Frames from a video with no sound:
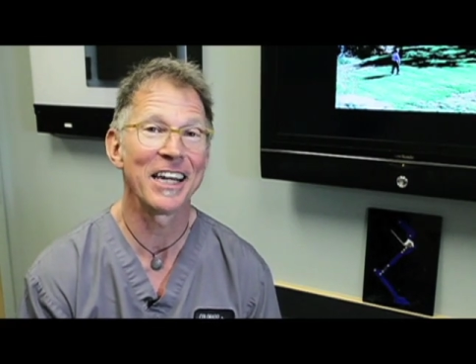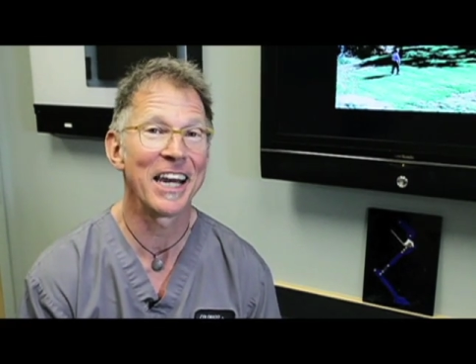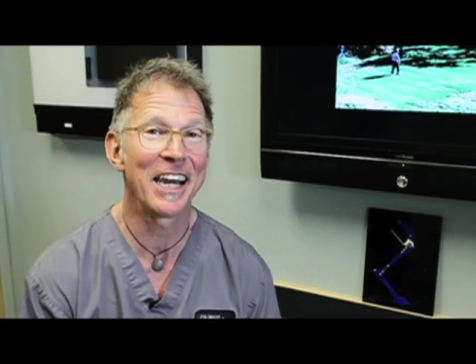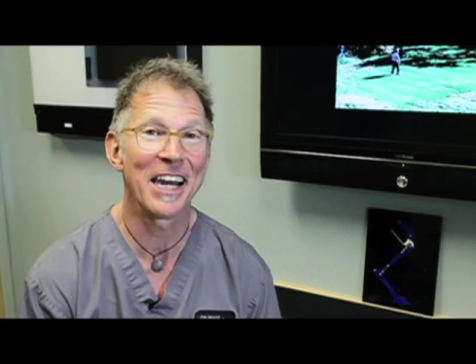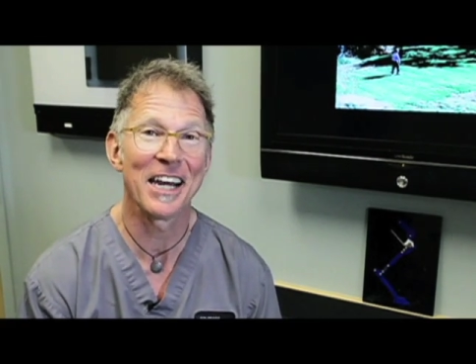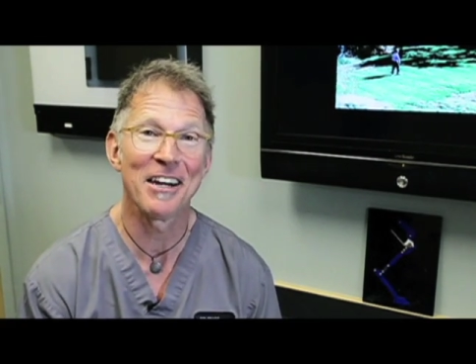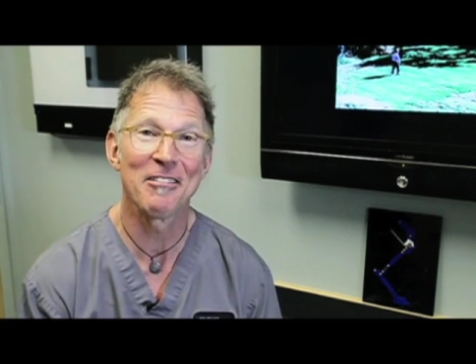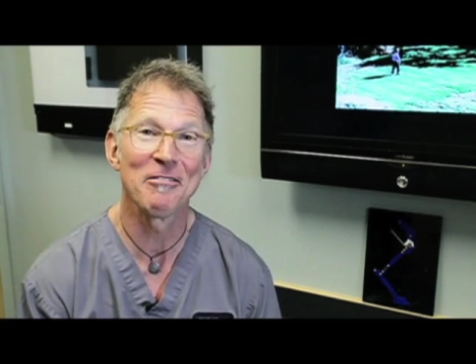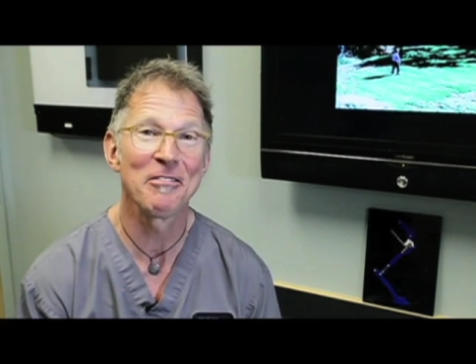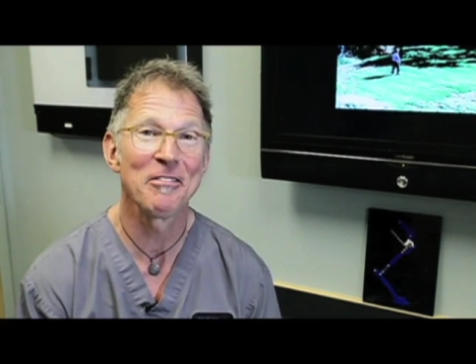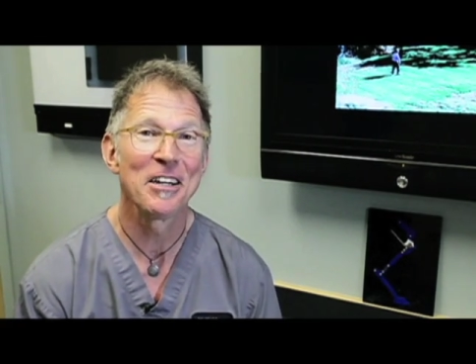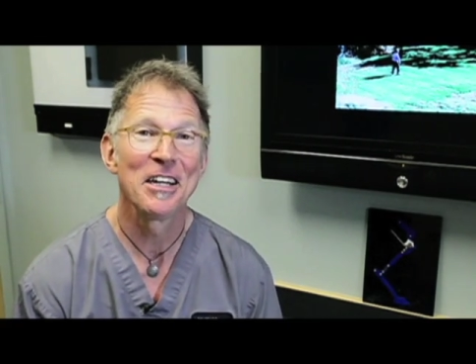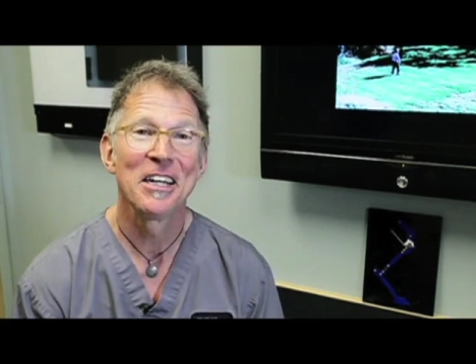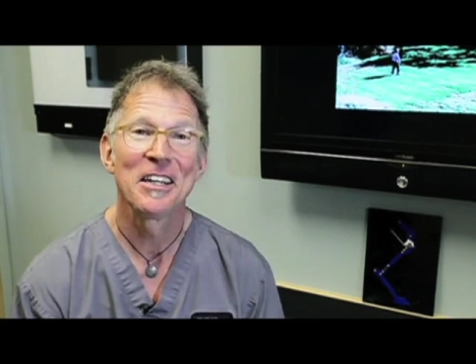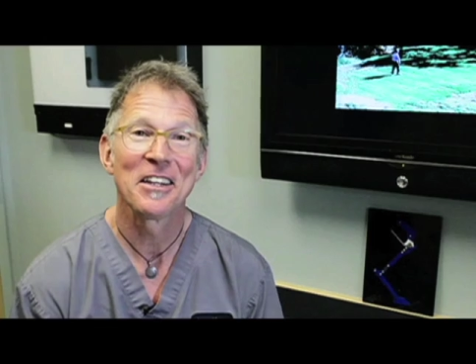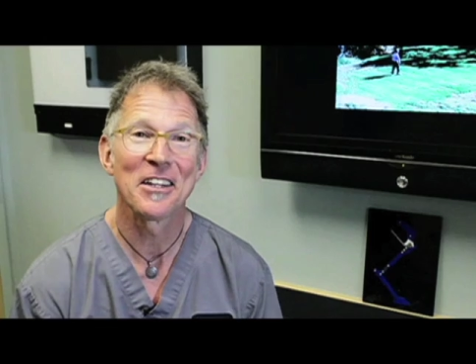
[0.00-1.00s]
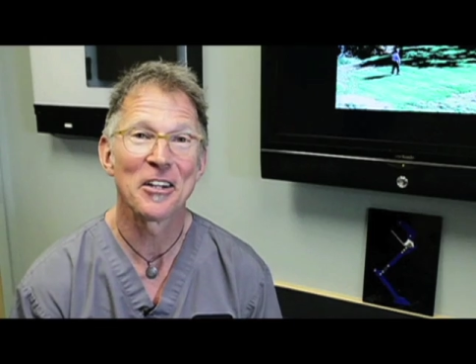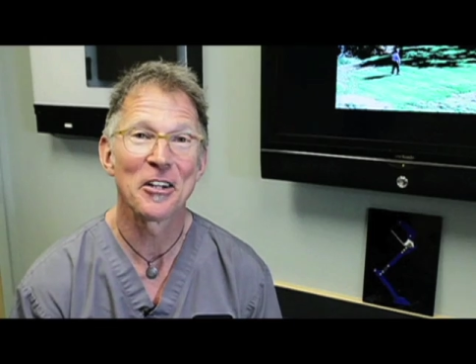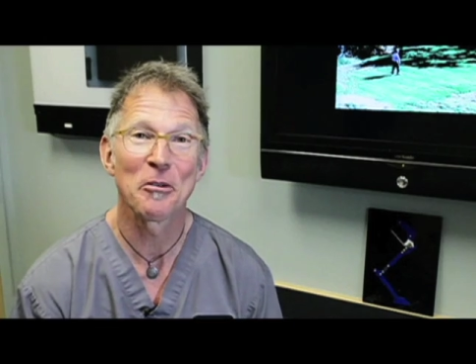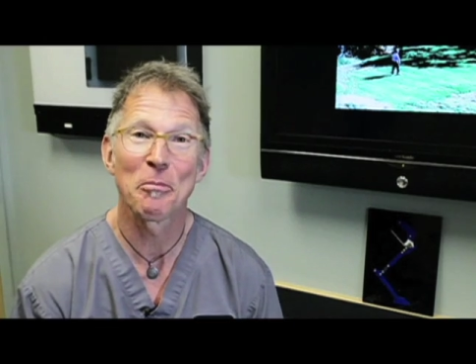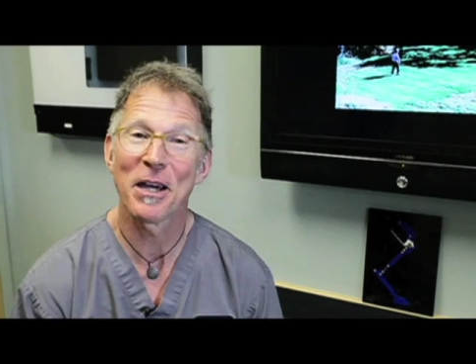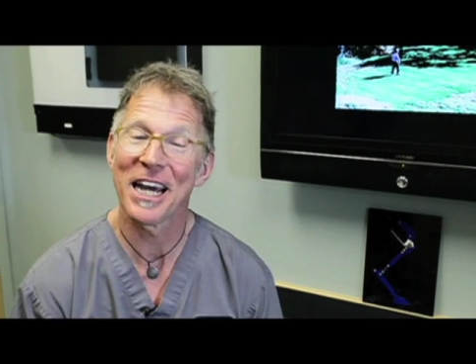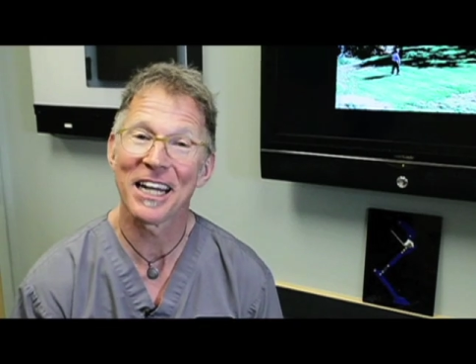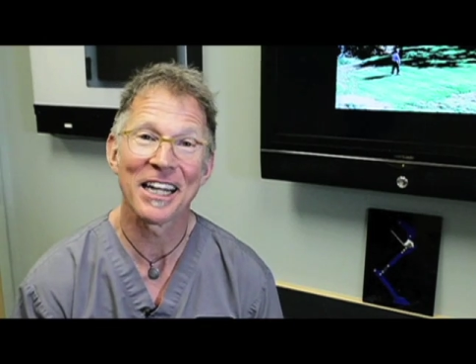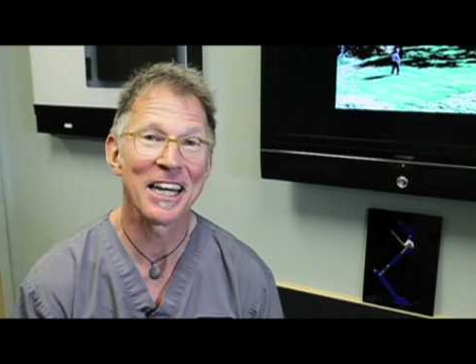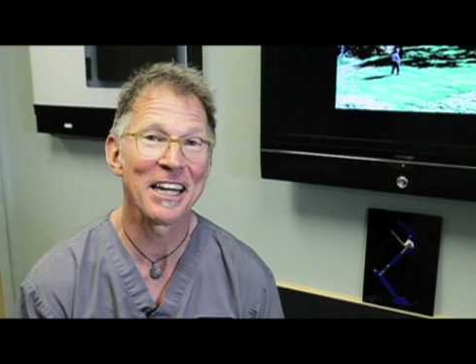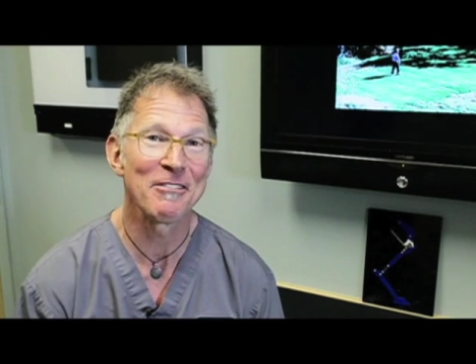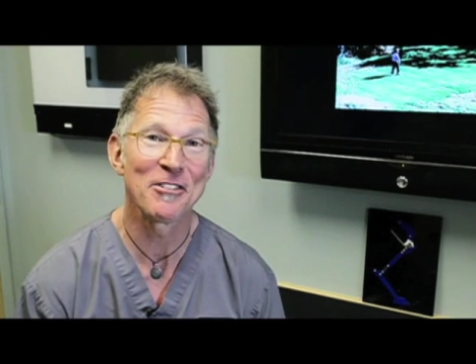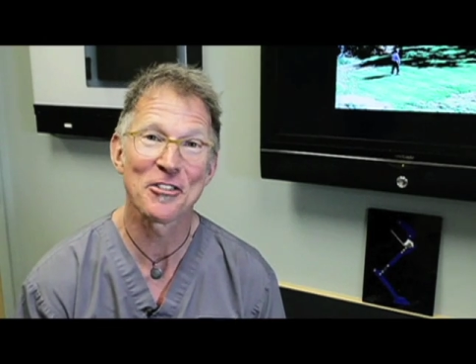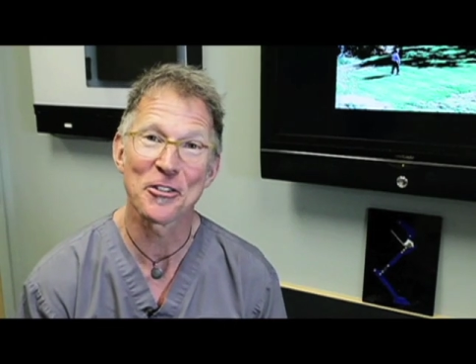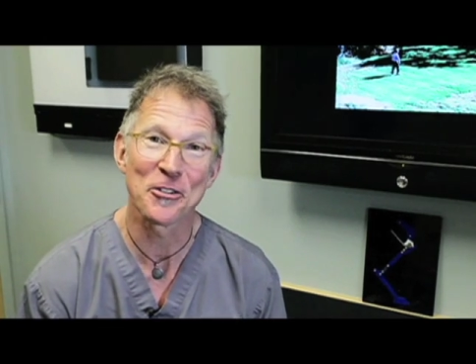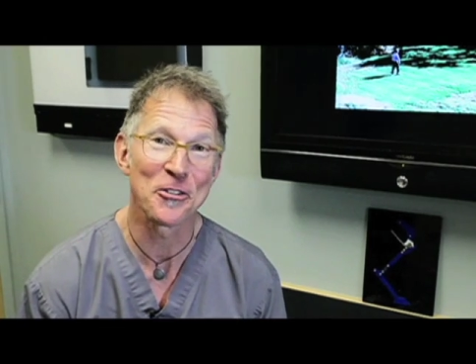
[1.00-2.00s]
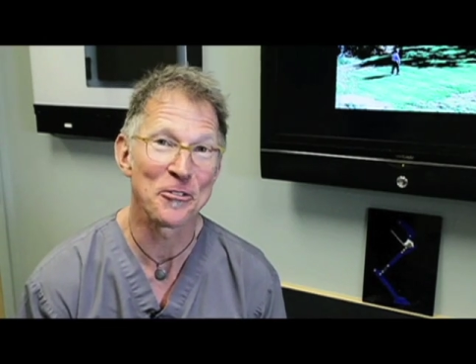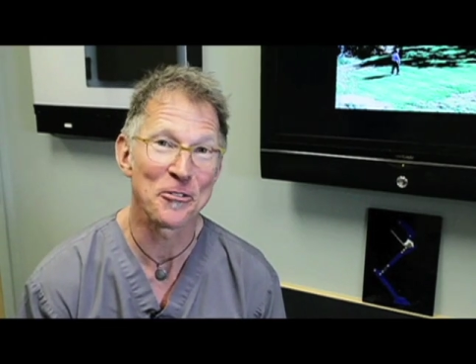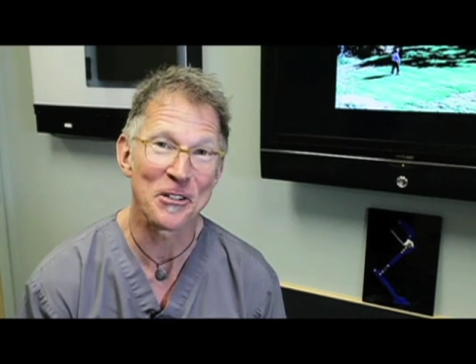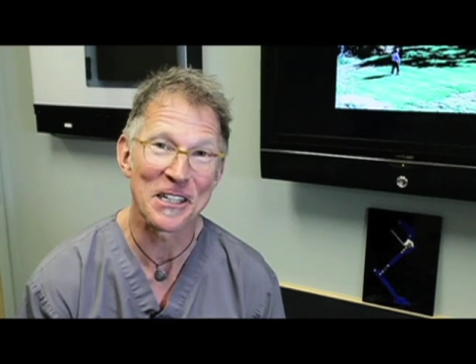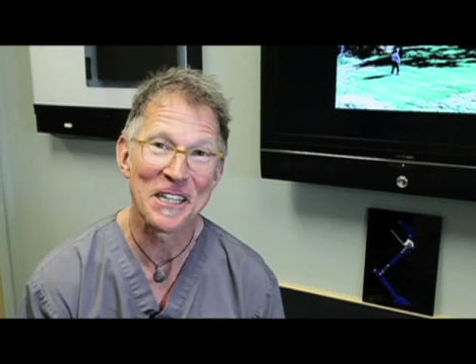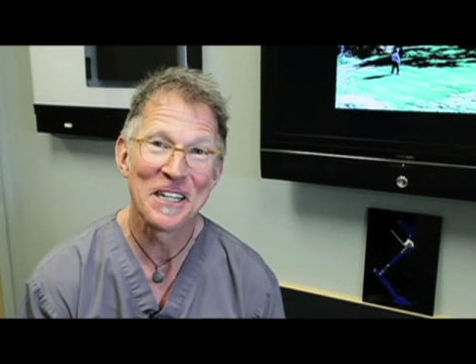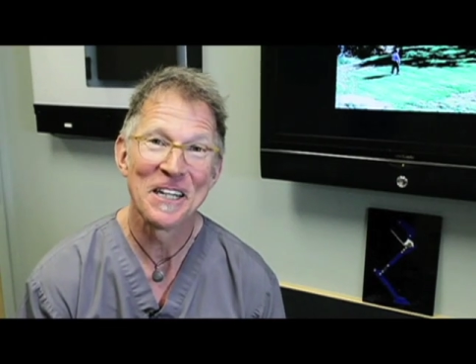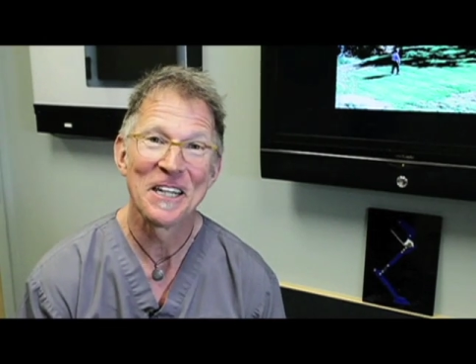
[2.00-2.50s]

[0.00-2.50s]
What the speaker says: have their pet have surgery.